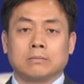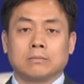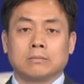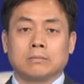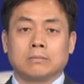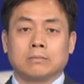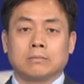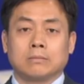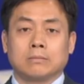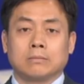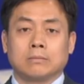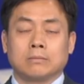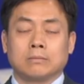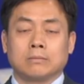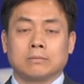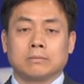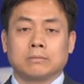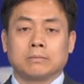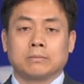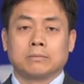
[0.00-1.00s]

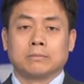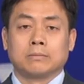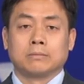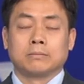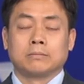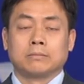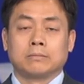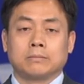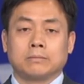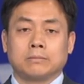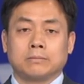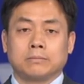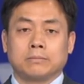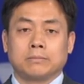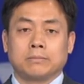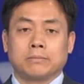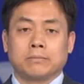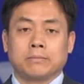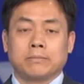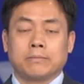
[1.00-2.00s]

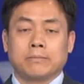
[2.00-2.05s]
(not speaking)